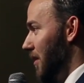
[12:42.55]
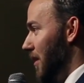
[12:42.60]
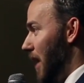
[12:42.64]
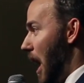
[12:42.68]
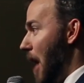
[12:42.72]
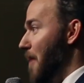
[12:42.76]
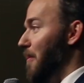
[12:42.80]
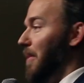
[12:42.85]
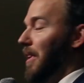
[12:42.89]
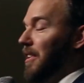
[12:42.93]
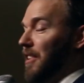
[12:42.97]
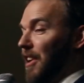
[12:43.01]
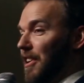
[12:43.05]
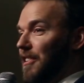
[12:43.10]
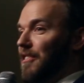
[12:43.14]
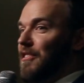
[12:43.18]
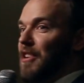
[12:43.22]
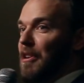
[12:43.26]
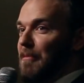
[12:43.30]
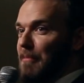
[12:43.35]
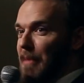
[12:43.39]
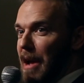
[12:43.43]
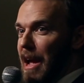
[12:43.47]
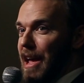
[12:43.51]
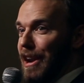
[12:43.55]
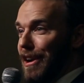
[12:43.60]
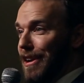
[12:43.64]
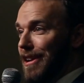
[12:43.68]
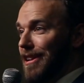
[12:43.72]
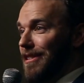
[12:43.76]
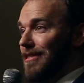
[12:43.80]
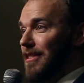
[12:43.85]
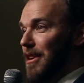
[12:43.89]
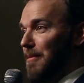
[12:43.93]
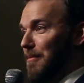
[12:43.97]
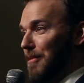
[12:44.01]
And because they're made in
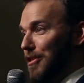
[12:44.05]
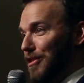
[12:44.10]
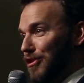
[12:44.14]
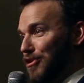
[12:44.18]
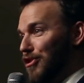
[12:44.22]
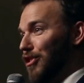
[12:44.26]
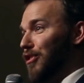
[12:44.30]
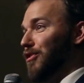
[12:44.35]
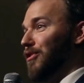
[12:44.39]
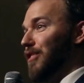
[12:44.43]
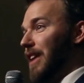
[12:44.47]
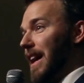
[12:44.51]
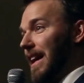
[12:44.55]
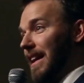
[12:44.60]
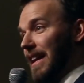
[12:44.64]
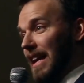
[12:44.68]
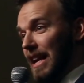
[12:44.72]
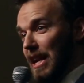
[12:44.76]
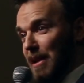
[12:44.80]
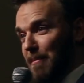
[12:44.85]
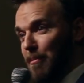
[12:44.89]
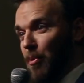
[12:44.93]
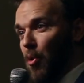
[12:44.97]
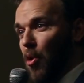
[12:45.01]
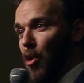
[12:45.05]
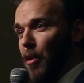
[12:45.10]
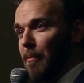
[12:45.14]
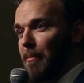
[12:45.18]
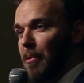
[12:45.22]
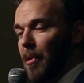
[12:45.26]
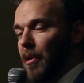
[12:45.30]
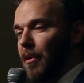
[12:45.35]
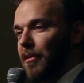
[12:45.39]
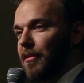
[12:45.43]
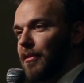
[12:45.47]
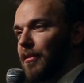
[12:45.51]
His image just like any
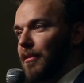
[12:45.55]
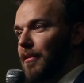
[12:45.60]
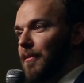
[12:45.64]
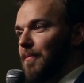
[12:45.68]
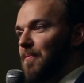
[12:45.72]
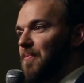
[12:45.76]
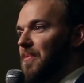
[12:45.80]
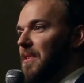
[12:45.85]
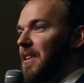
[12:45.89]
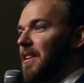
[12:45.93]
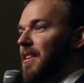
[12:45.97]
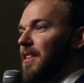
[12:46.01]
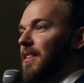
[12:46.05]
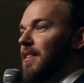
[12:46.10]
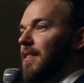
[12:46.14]
born person,